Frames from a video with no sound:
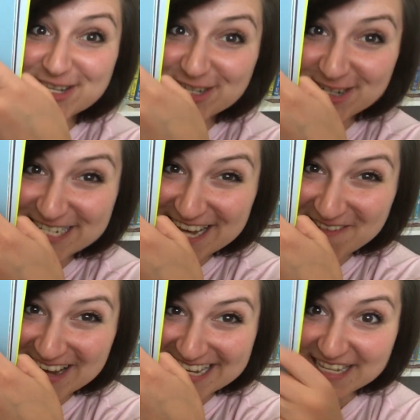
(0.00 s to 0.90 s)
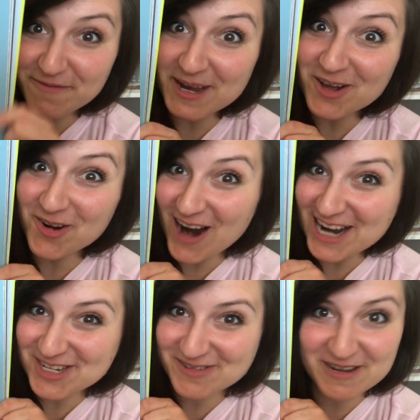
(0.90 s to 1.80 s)
certificates of being a
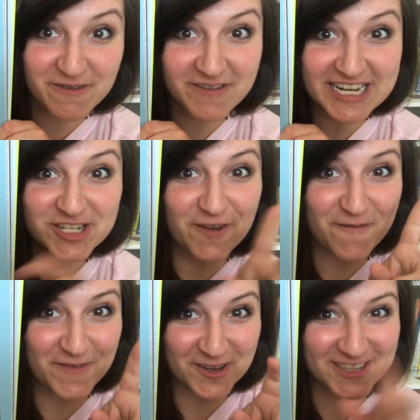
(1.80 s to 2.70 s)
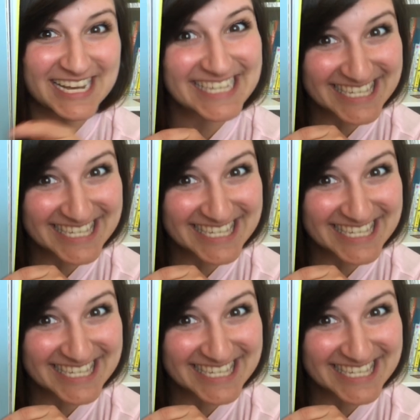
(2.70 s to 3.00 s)
graduate of each field they